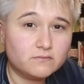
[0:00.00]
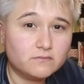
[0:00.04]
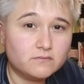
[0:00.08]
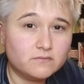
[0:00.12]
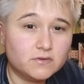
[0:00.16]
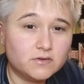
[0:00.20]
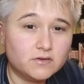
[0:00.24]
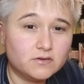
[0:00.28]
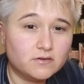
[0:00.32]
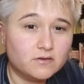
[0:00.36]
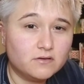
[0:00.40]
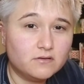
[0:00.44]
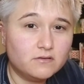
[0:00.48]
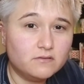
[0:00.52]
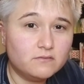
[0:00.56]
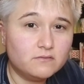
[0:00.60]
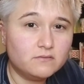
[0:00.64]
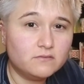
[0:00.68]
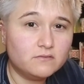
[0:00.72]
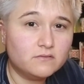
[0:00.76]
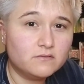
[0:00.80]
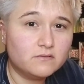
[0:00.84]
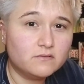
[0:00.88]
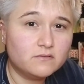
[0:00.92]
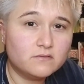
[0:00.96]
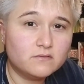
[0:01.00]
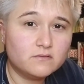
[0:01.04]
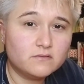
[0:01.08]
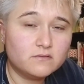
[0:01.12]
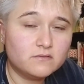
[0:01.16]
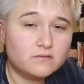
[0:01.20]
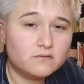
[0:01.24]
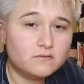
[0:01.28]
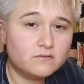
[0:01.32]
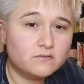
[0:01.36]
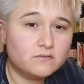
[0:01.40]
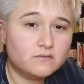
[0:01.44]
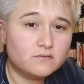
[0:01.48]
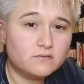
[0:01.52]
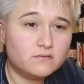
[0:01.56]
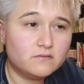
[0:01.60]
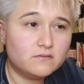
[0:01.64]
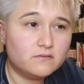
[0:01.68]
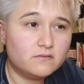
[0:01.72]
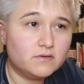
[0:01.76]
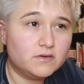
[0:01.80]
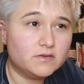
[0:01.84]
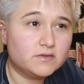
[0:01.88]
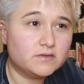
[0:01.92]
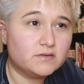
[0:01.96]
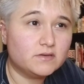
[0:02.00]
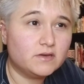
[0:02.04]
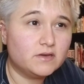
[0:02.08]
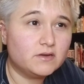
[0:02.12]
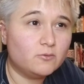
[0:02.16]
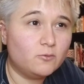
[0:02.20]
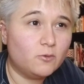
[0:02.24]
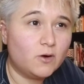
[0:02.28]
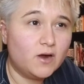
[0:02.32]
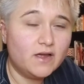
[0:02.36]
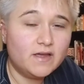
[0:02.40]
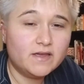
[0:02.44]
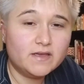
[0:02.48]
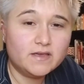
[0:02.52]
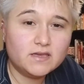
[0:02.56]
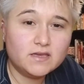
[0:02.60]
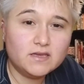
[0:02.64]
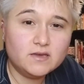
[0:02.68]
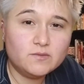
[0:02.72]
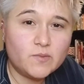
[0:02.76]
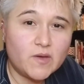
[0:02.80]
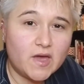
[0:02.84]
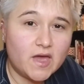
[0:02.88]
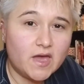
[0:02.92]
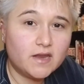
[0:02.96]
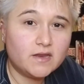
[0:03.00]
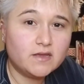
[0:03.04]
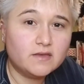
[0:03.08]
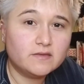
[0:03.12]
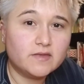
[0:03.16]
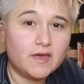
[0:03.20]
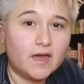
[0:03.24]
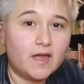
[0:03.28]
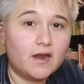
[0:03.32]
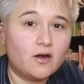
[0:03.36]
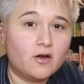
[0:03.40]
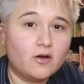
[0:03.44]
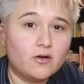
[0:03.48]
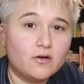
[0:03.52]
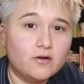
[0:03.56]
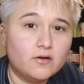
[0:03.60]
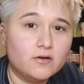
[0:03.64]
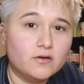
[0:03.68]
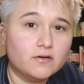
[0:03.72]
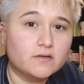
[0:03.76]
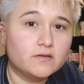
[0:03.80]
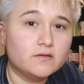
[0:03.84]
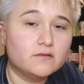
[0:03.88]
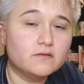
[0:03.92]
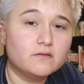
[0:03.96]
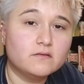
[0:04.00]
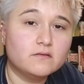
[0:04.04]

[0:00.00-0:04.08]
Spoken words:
You know? It's like, why keep adding that hurt?